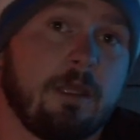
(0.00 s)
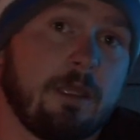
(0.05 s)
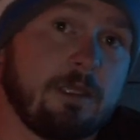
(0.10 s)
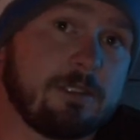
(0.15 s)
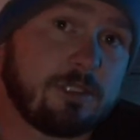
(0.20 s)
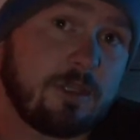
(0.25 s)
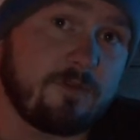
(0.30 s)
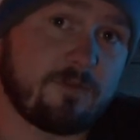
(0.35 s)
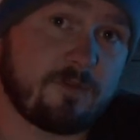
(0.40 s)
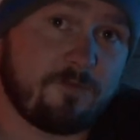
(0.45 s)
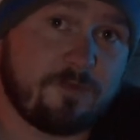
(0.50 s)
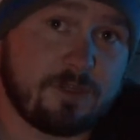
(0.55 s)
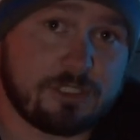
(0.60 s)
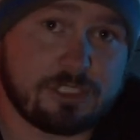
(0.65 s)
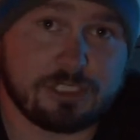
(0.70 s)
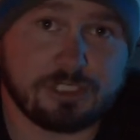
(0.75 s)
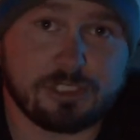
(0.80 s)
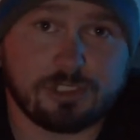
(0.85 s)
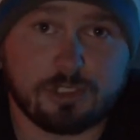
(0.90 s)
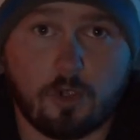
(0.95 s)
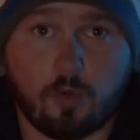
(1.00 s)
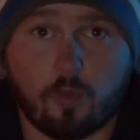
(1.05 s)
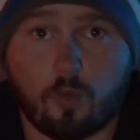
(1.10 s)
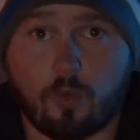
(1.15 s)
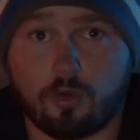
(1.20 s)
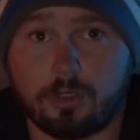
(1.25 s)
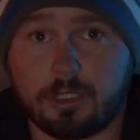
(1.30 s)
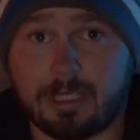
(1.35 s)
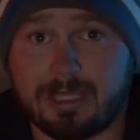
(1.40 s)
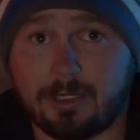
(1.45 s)
So if you're fishing
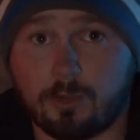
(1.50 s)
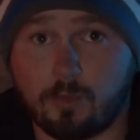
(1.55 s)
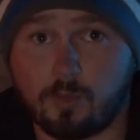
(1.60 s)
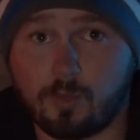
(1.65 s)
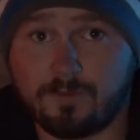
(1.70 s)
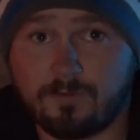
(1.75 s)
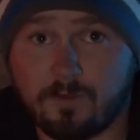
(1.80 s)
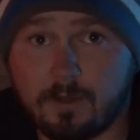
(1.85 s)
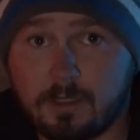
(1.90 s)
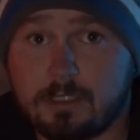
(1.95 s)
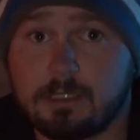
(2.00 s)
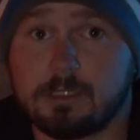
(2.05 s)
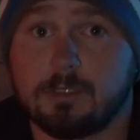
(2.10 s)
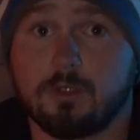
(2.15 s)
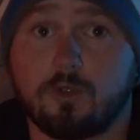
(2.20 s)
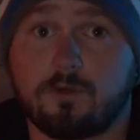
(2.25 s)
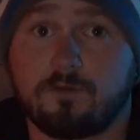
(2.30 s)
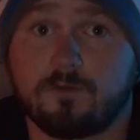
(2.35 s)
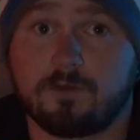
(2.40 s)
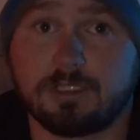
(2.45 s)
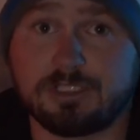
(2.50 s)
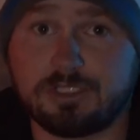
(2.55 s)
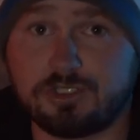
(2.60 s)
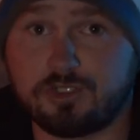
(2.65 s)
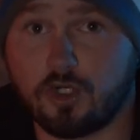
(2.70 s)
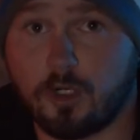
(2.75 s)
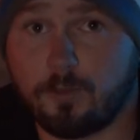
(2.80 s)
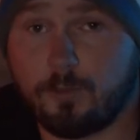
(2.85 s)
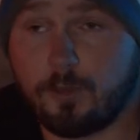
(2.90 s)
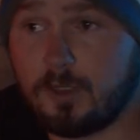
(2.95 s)
saltwater in a river, look for these
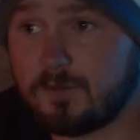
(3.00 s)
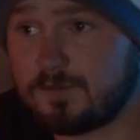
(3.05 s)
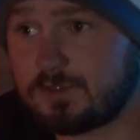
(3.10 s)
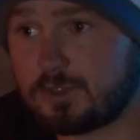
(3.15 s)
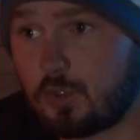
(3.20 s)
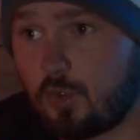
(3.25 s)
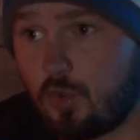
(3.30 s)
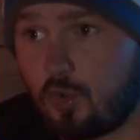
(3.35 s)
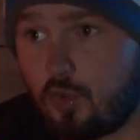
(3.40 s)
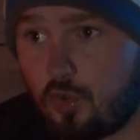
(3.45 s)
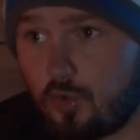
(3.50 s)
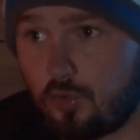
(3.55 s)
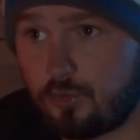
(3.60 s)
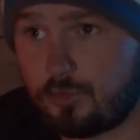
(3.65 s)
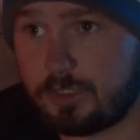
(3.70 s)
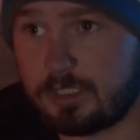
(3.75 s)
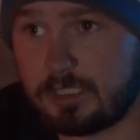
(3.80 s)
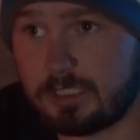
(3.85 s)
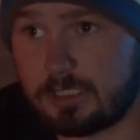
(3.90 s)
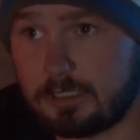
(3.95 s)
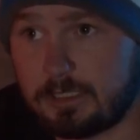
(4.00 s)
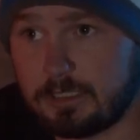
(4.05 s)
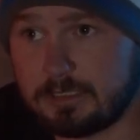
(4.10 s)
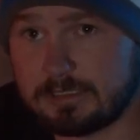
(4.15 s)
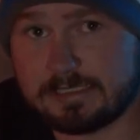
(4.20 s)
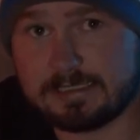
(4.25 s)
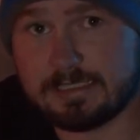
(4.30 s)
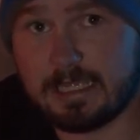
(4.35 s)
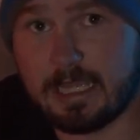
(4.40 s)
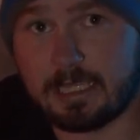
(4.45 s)
drop-offs or the
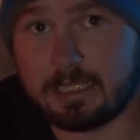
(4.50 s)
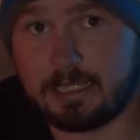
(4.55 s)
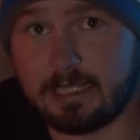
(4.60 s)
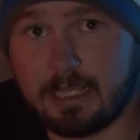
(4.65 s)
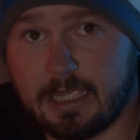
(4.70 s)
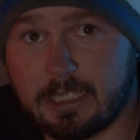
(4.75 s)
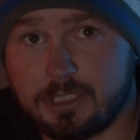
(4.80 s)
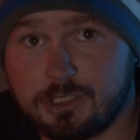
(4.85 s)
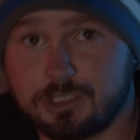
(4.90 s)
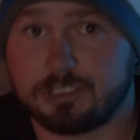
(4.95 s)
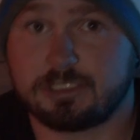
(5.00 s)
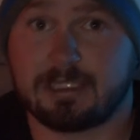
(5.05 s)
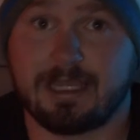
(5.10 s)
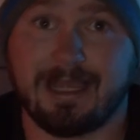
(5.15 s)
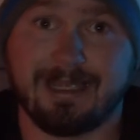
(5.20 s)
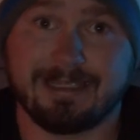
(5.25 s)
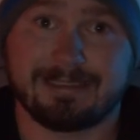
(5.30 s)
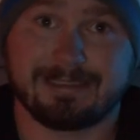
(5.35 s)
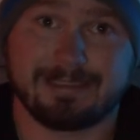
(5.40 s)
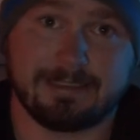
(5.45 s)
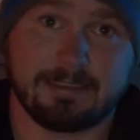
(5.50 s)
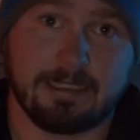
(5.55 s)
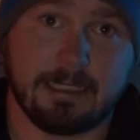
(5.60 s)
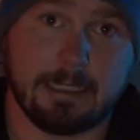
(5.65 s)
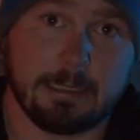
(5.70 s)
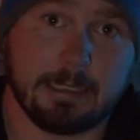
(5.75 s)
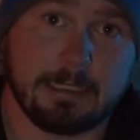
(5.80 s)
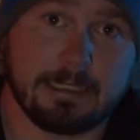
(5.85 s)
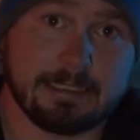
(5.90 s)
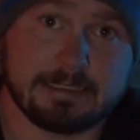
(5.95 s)
snaggy edges, cast in
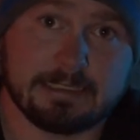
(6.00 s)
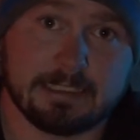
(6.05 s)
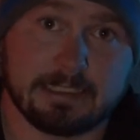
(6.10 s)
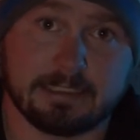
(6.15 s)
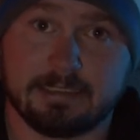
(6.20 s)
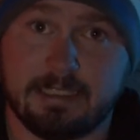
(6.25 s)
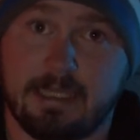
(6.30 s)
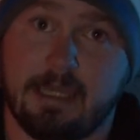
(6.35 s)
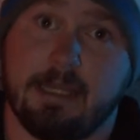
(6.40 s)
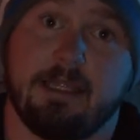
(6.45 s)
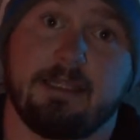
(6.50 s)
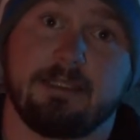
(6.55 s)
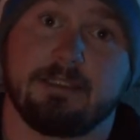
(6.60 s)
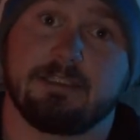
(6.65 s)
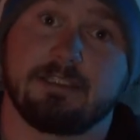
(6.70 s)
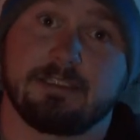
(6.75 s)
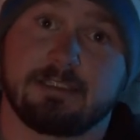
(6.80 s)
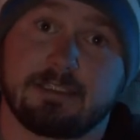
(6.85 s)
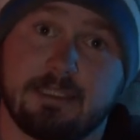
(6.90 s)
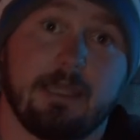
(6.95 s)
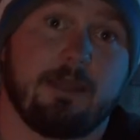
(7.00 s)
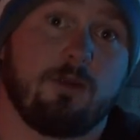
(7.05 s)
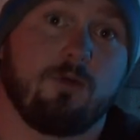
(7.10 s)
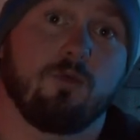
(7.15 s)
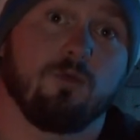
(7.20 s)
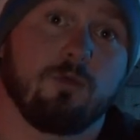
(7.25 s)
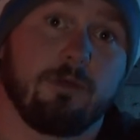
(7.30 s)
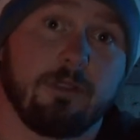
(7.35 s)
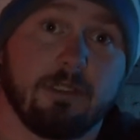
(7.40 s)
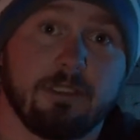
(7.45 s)
there, let it sink down and just get
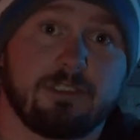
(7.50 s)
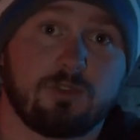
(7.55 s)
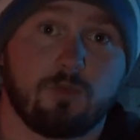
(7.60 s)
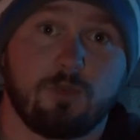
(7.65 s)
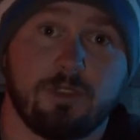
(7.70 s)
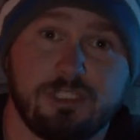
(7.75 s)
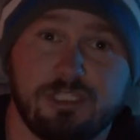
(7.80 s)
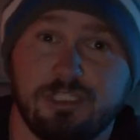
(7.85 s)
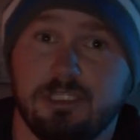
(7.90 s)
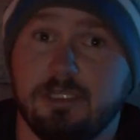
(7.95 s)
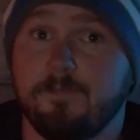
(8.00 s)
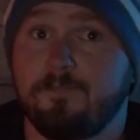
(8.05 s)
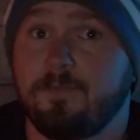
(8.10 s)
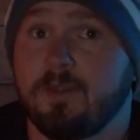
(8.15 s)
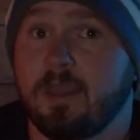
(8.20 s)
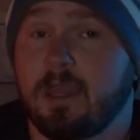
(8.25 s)
really twitchy,